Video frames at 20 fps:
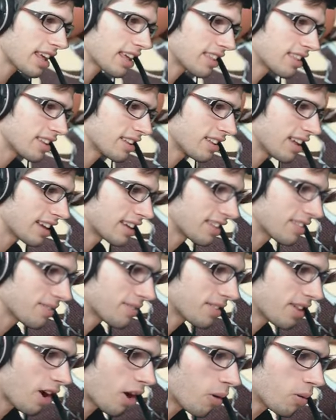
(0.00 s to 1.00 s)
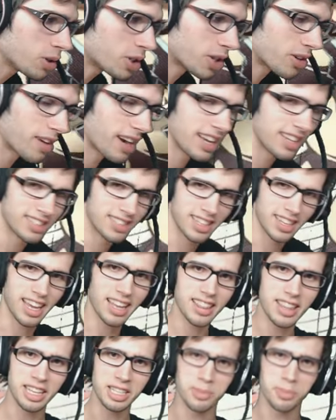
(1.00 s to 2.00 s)
getting the like the ultra rares to
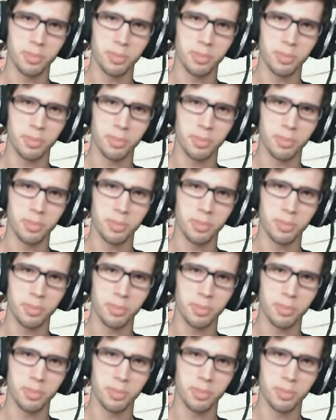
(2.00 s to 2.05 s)
get